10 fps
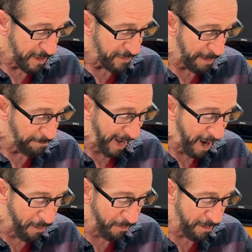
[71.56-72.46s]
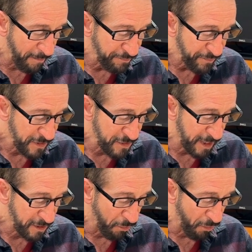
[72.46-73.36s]
that power is
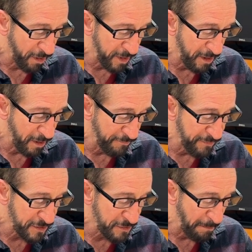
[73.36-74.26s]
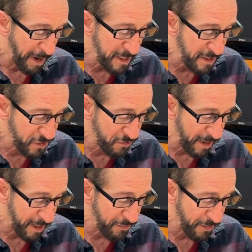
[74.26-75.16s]
like the working of his mighty
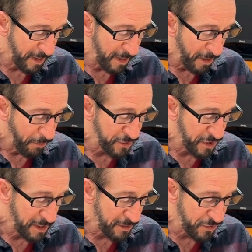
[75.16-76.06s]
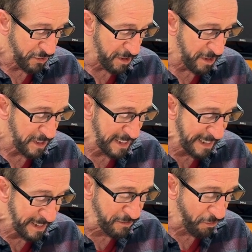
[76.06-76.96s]
strength, which he exerted
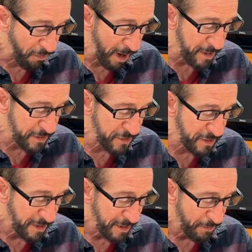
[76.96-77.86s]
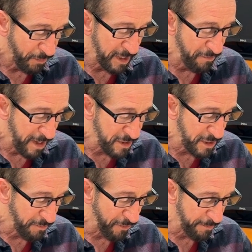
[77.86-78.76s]
in Christ when he raised
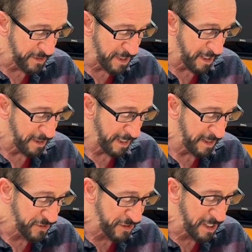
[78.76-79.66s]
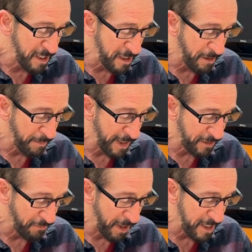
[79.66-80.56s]
him from the dead, and he seated him at
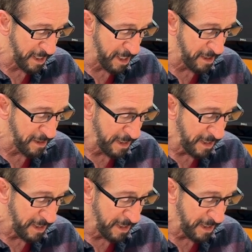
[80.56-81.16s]
the right hand